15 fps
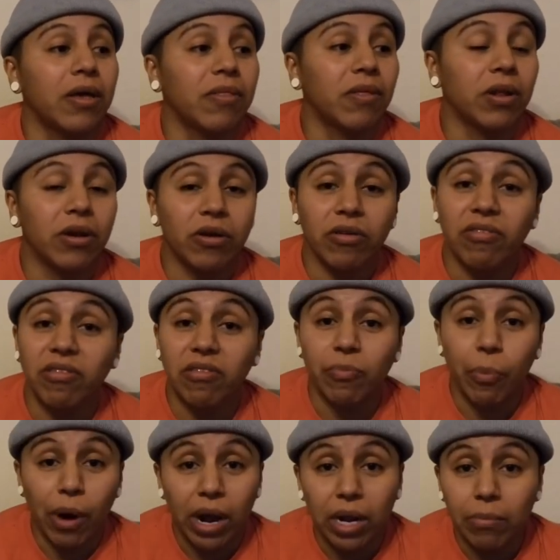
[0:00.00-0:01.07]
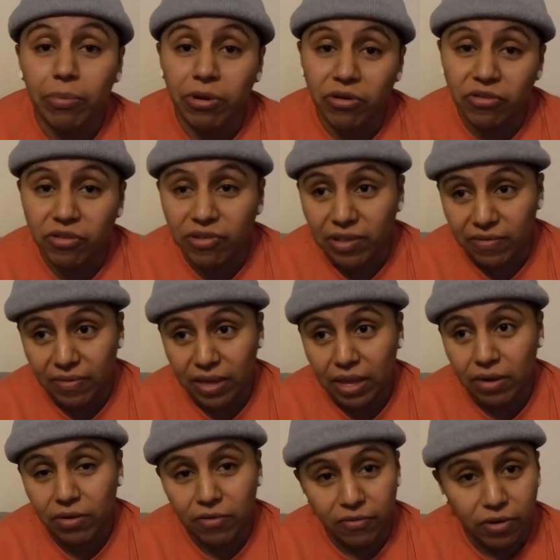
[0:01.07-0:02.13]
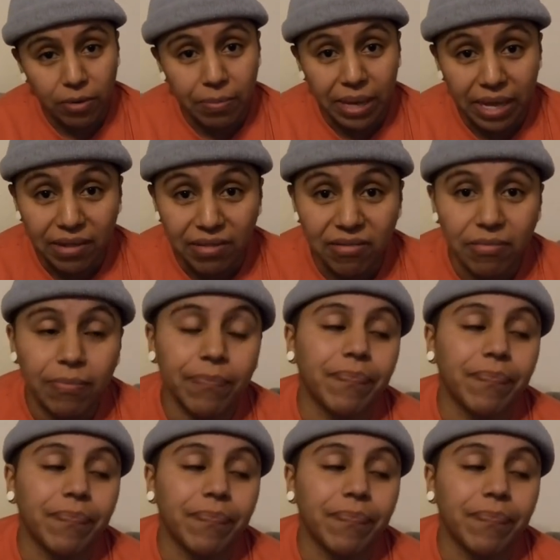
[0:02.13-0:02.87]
The nurses brought a birth certificate over to Bets.